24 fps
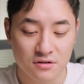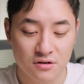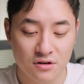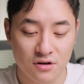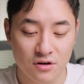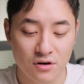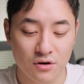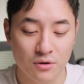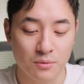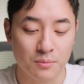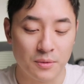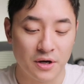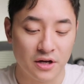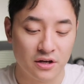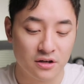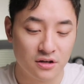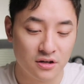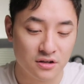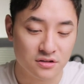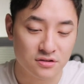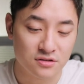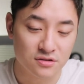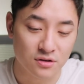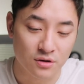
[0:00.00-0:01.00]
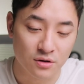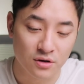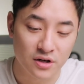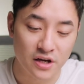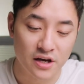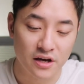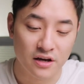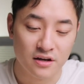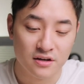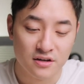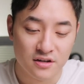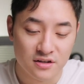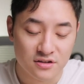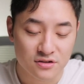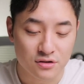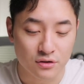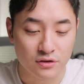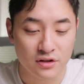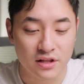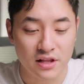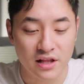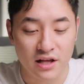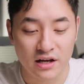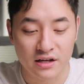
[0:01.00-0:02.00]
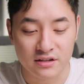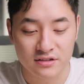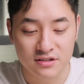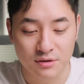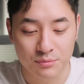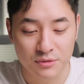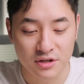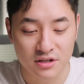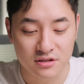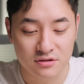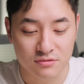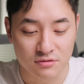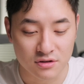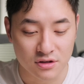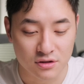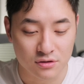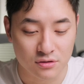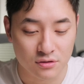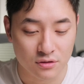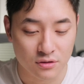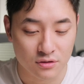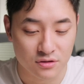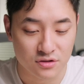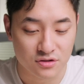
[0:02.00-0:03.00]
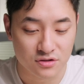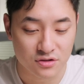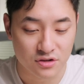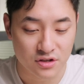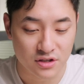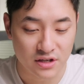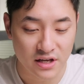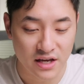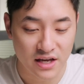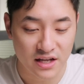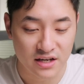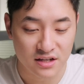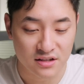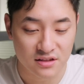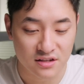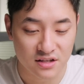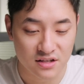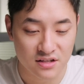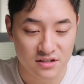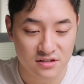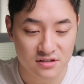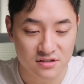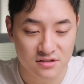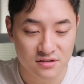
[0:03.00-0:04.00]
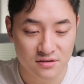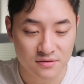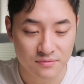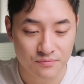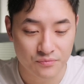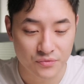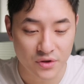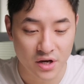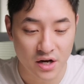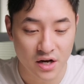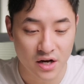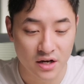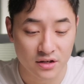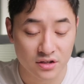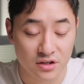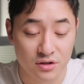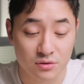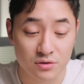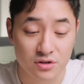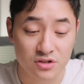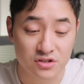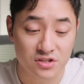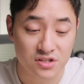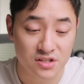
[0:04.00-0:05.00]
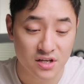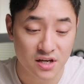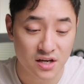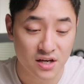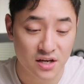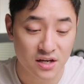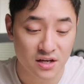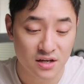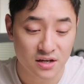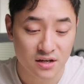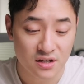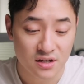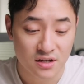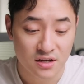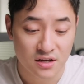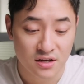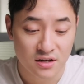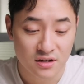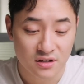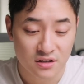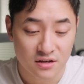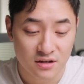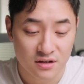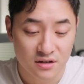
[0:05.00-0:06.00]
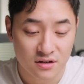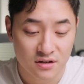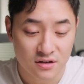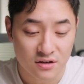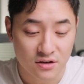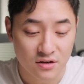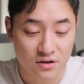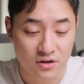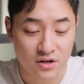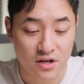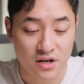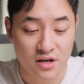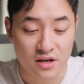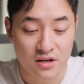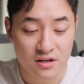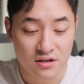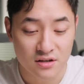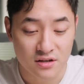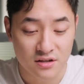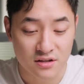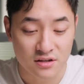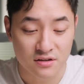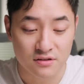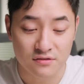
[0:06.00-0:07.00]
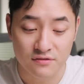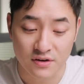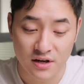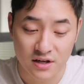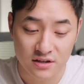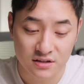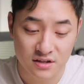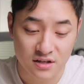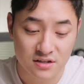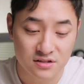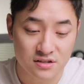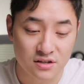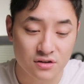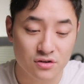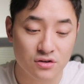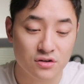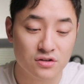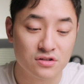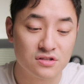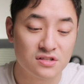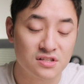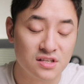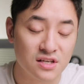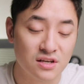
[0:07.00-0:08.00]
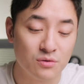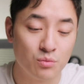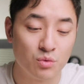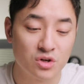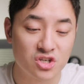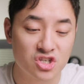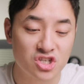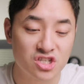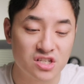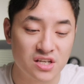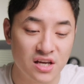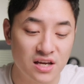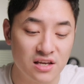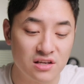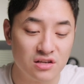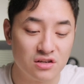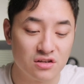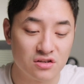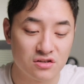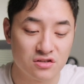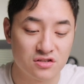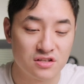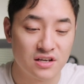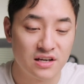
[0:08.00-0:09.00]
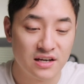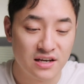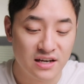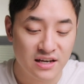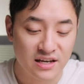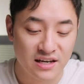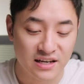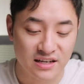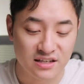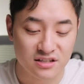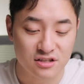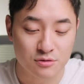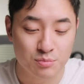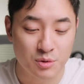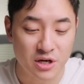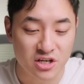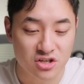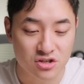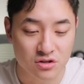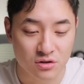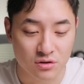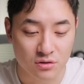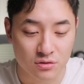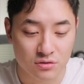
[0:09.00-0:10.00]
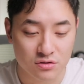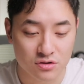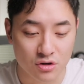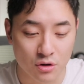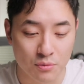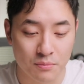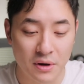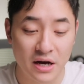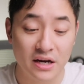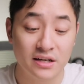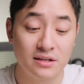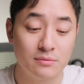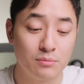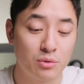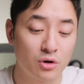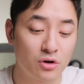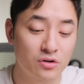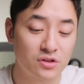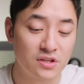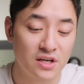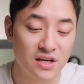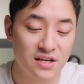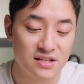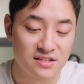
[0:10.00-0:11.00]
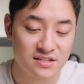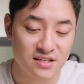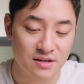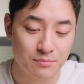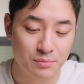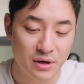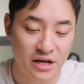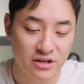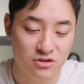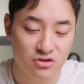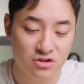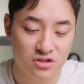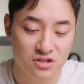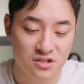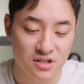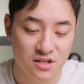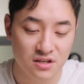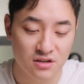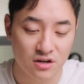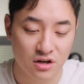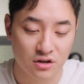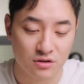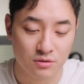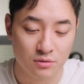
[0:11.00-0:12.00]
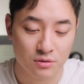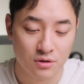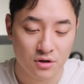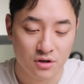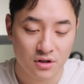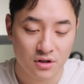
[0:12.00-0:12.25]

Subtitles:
Oh my god. So okay, so something that's really cool is you can edit these. New Year's Day, okay, and then Valentine's Day. You can see which day is like a special. So my birthday is St. Patrick's Day on.